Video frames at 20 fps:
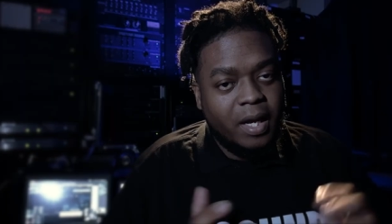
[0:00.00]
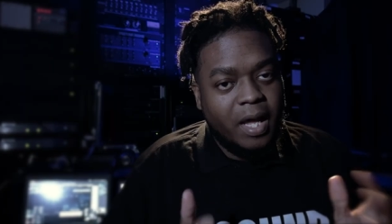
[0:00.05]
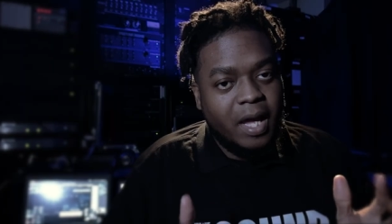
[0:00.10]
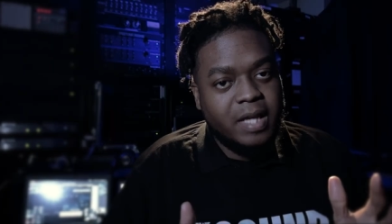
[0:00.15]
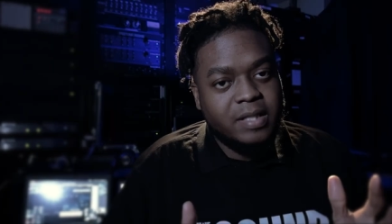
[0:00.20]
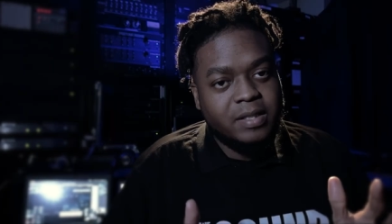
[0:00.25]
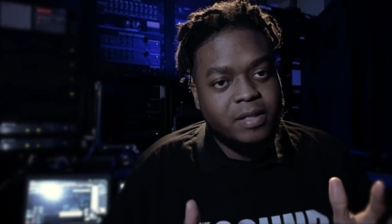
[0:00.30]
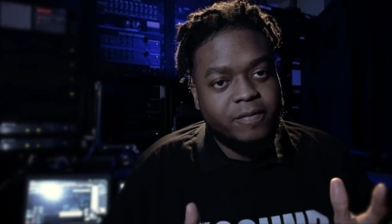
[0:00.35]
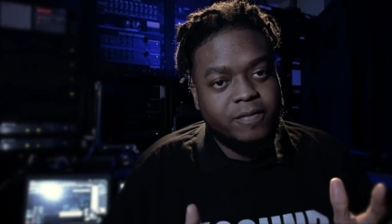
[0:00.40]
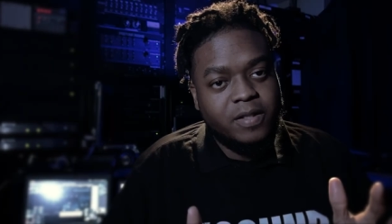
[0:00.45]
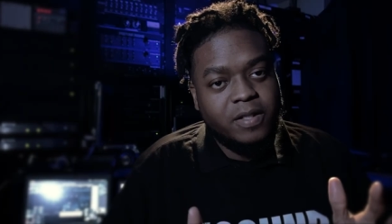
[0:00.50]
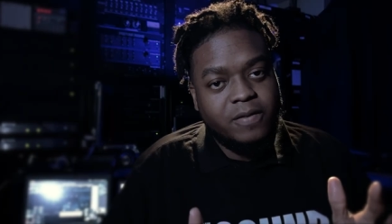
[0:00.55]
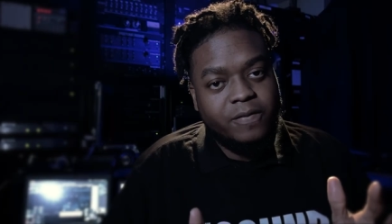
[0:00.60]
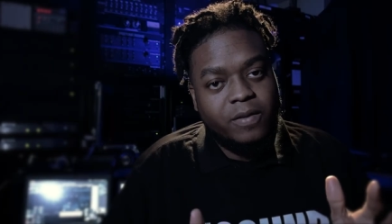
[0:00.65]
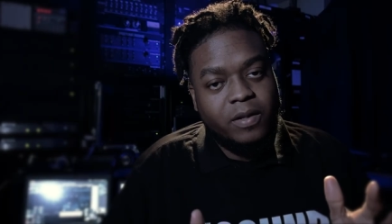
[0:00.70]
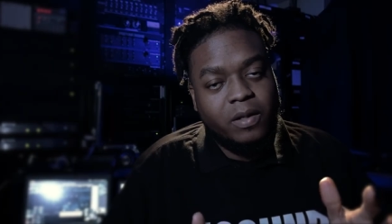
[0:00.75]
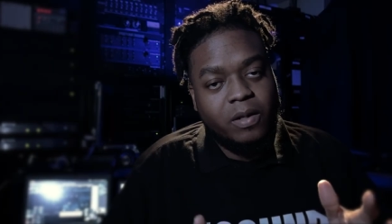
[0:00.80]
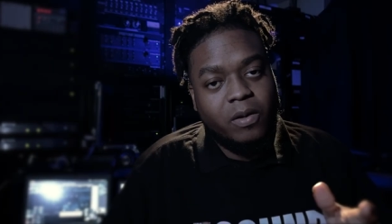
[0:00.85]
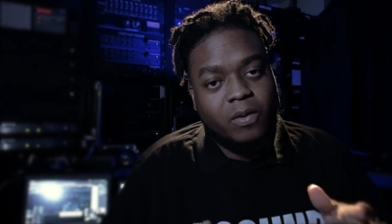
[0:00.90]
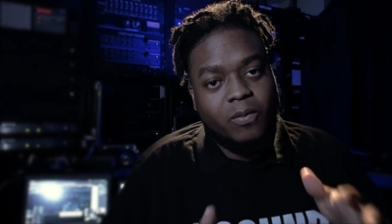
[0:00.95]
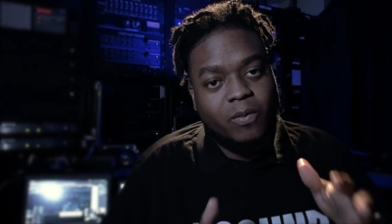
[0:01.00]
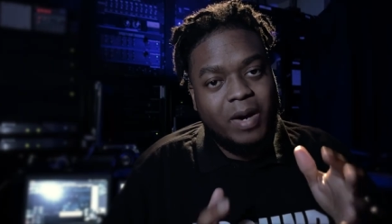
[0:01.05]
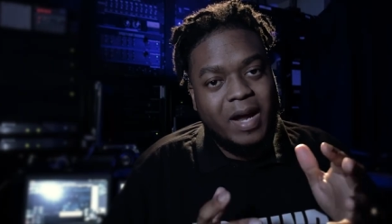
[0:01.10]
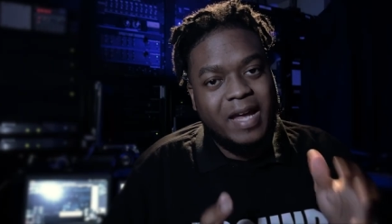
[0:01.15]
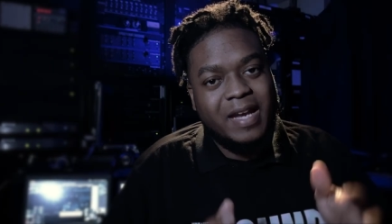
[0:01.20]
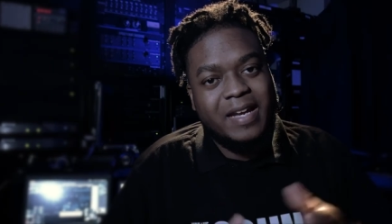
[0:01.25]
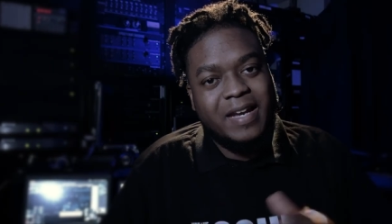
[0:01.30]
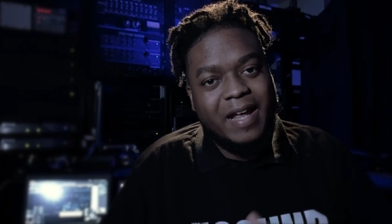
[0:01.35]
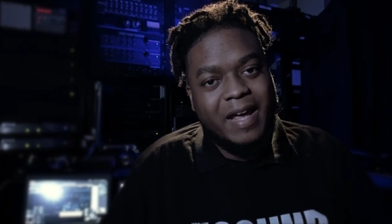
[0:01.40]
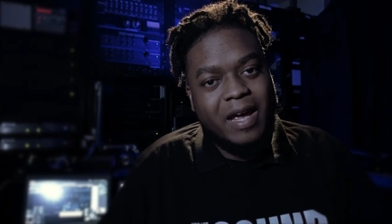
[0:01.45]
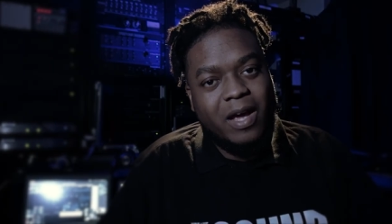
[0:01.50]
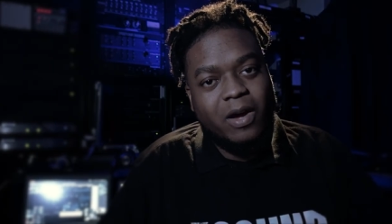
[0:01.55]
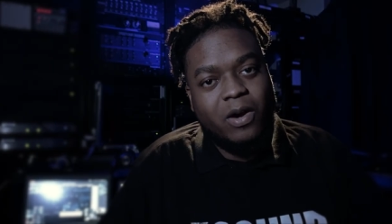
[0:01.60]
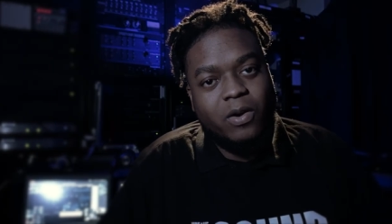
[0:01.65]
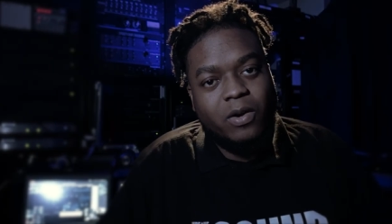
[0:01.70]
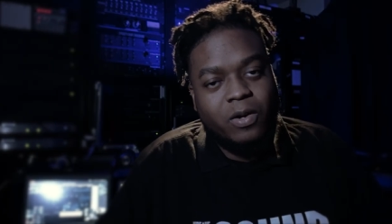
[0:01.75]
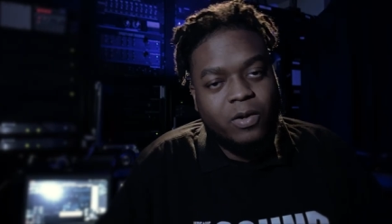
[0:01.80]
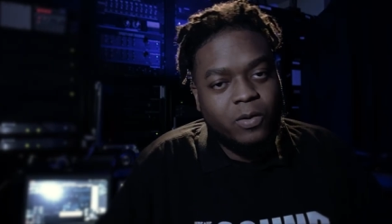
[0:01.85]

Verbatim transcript: And as of this video right now,